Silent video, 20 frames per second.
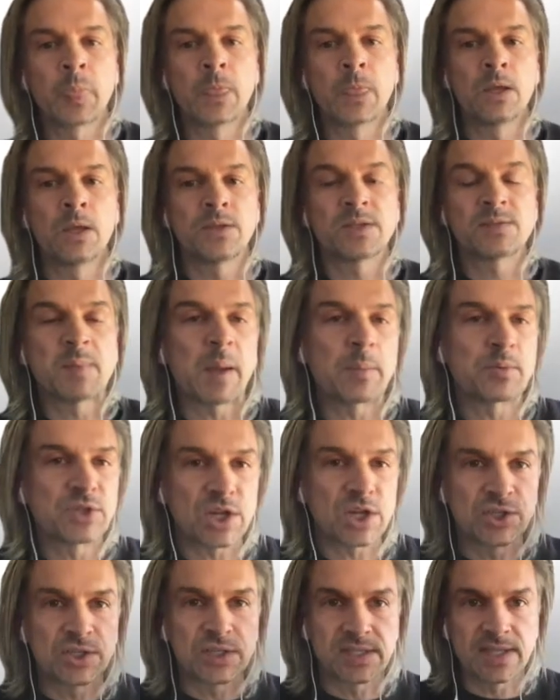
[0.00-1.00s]
This map
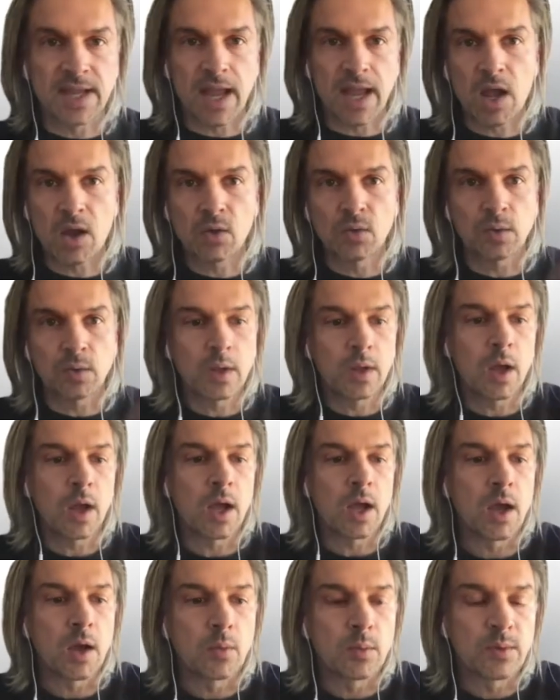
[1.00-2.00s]
projection is now,
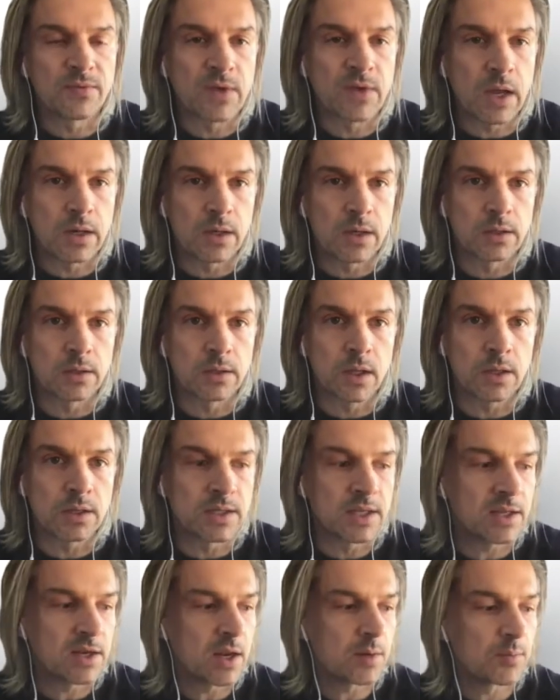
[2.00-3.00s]
we've got a
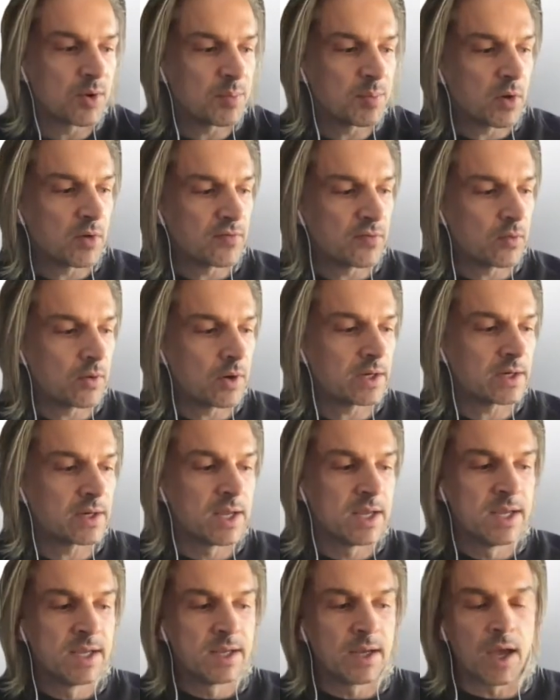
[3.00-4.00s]
GitHub repo for it.
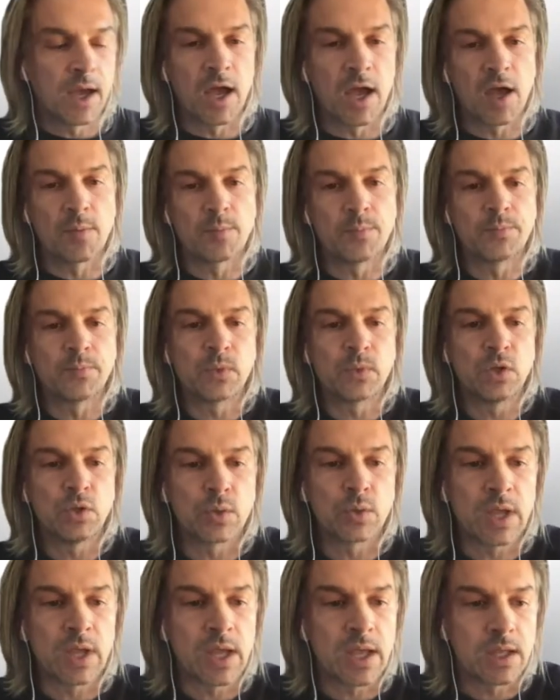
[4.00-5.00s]

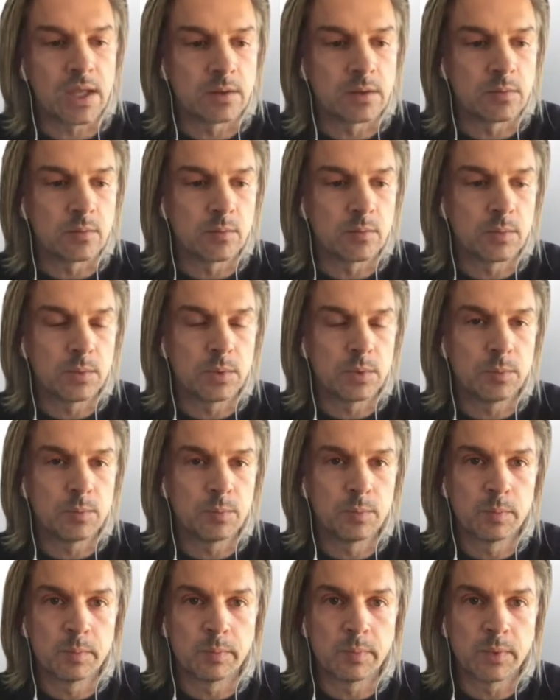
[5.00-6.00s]
You can
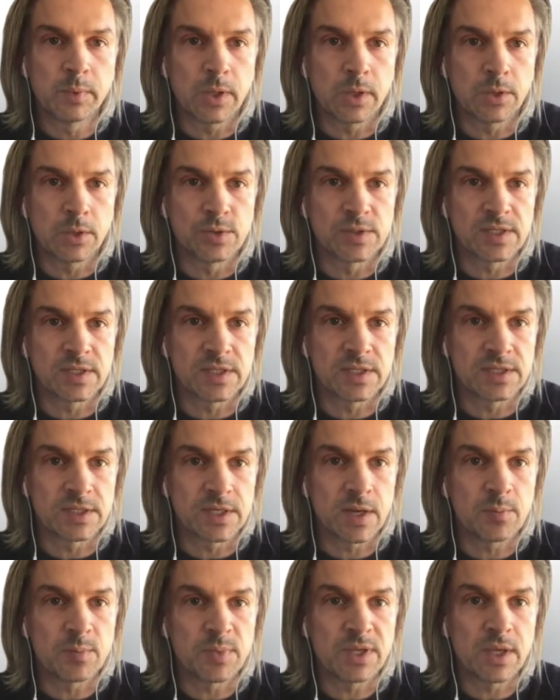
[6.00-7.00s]
use it as an
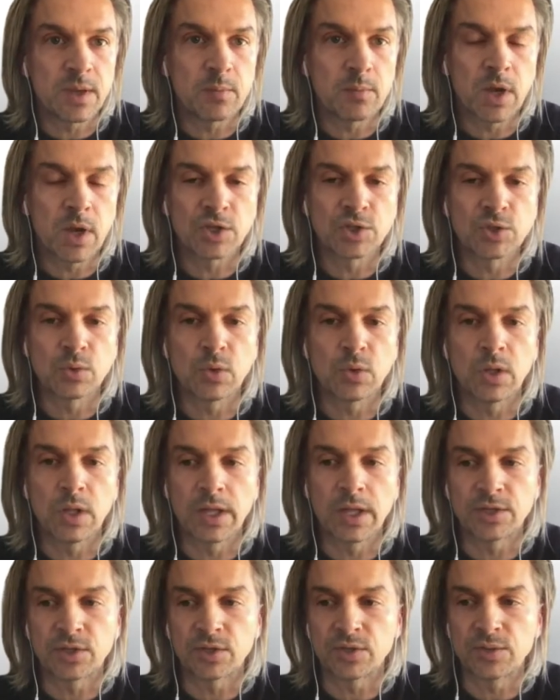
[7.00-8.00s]
NPM module,
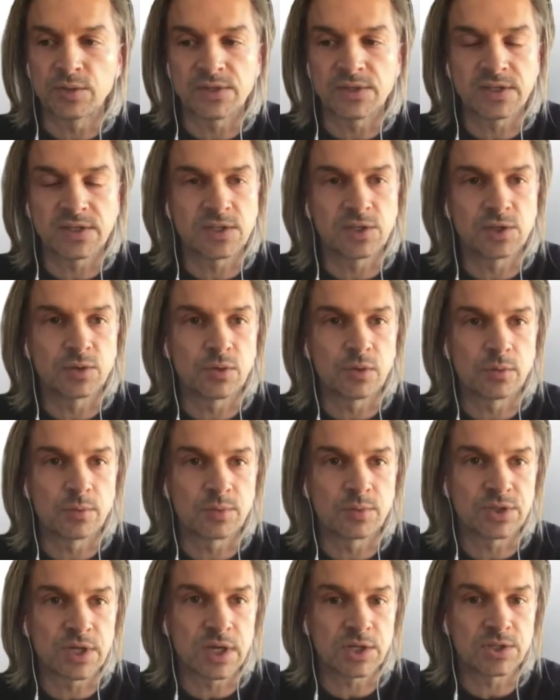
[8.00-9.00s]
and you can use this in your own
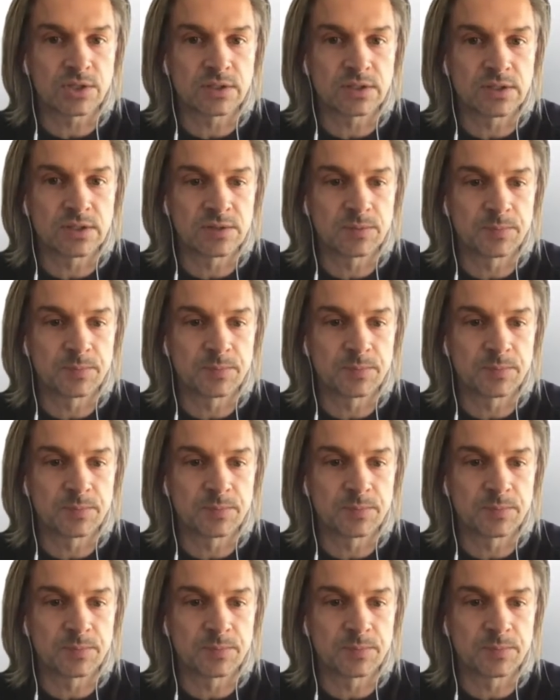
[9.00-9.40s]
projections.